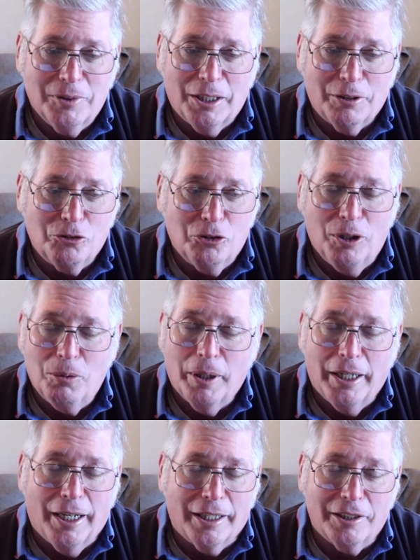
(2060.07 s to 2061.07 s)
there is no
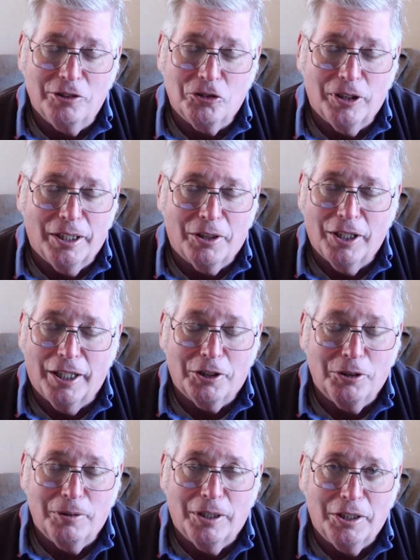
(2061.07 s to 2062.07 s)
way I can say
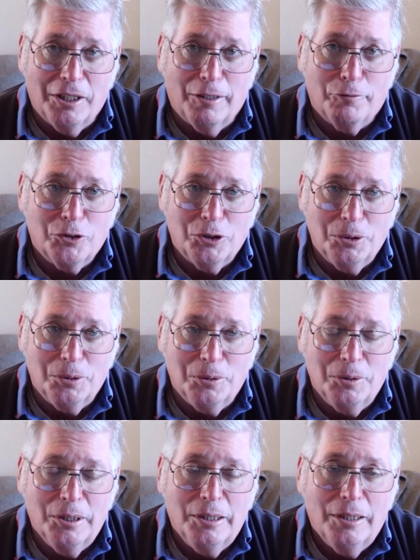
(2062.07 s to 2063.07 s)
thank you enough
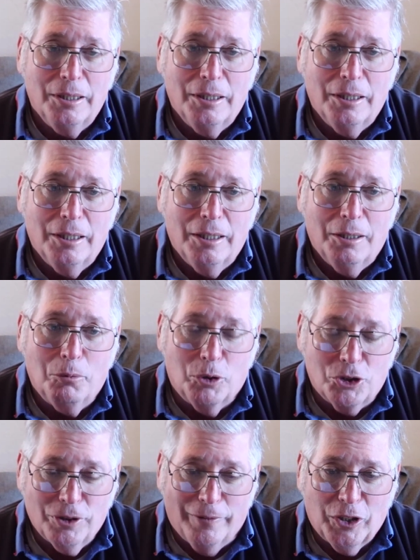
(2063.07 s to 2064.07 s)
to
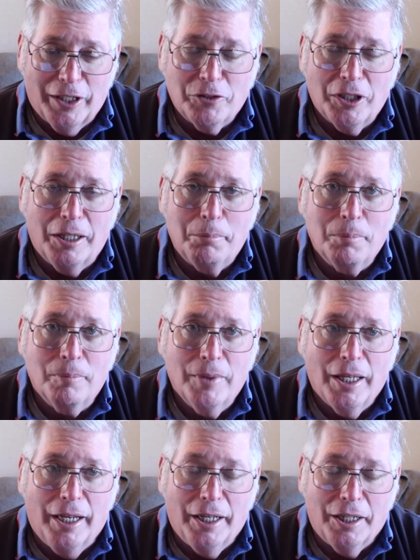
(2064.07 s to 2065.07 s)
Wish of a Lifetime,
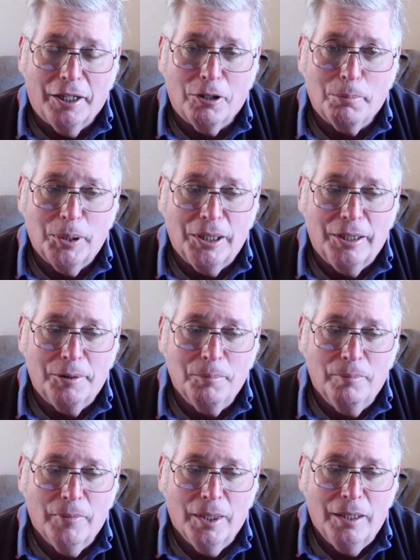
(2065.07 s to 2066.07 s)
AARP,
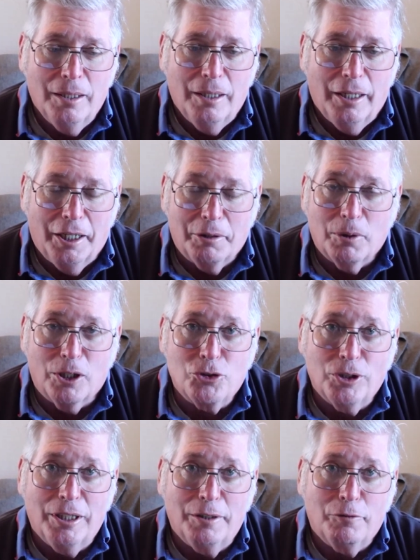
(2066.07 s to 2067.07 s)
and
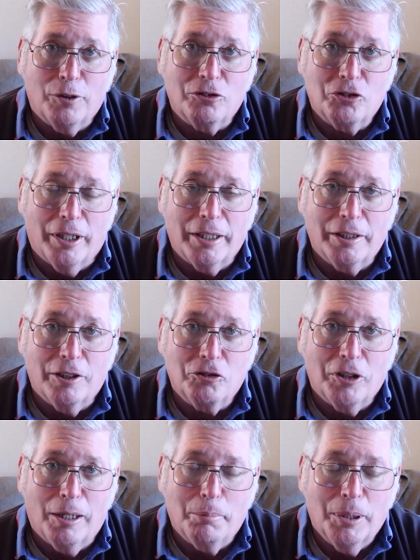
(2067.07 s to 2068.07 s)
Rajin for setting
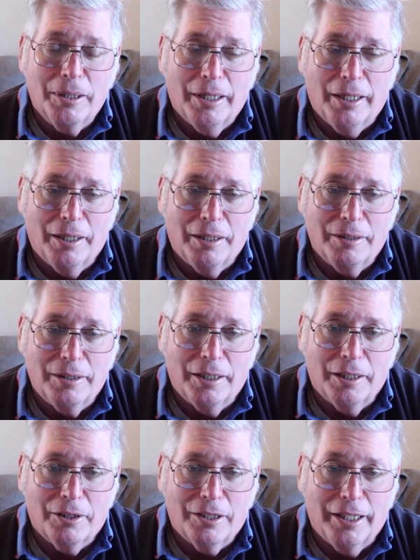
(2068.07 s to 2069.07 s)
this up, and
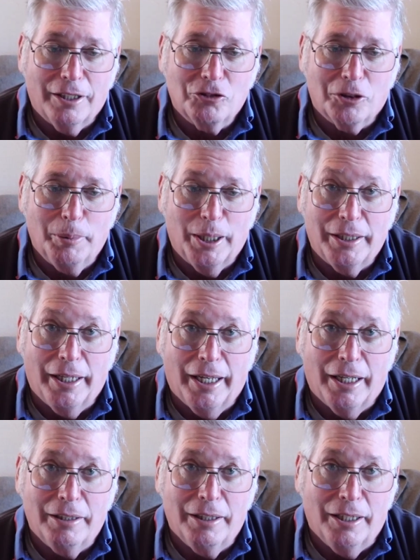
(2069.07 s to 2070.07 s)
thanks to my
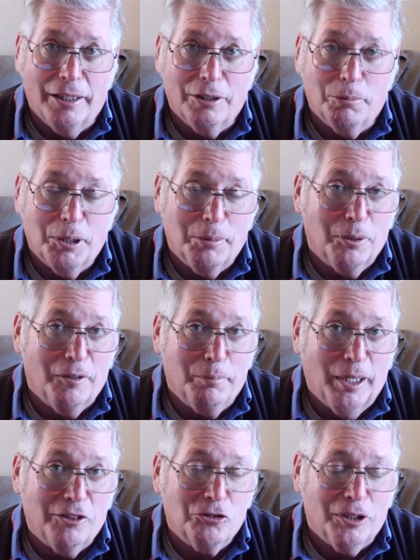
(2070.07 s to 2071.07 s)
dad and the people at
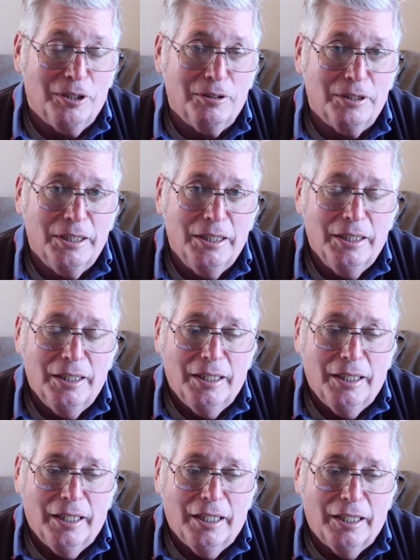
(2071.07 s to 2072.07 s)
Bastogne.
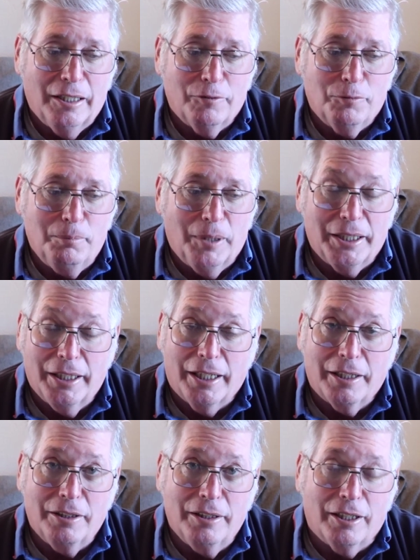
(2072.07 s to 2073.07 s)
If my
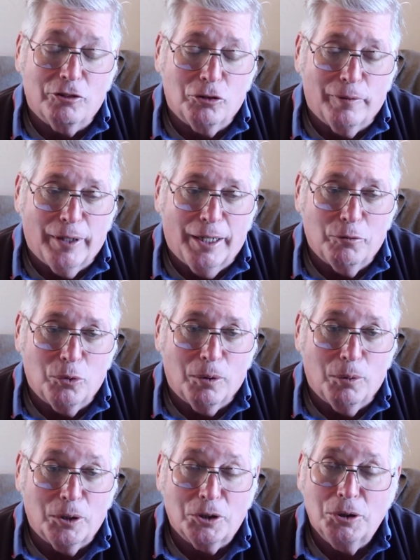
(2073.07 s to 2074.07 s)
dad had not survived
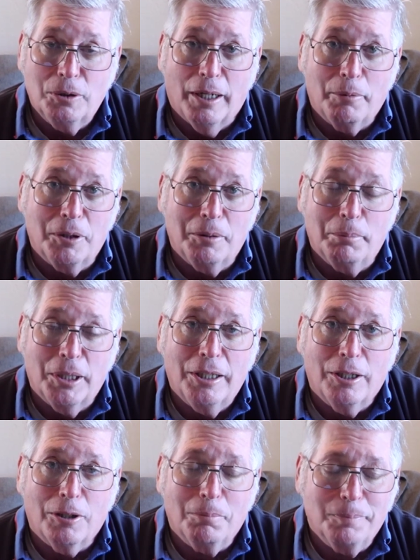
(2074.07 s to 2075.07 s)
World War II, I wouldn't be
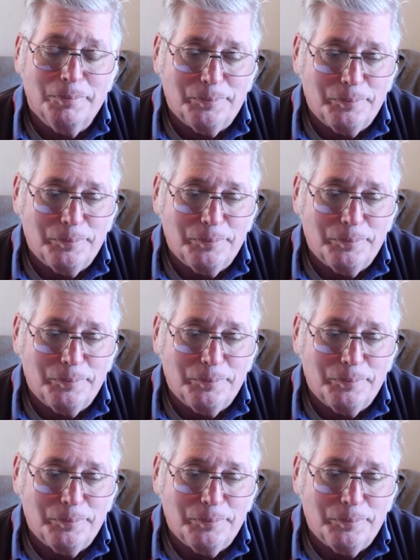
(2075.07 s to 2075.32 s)
here.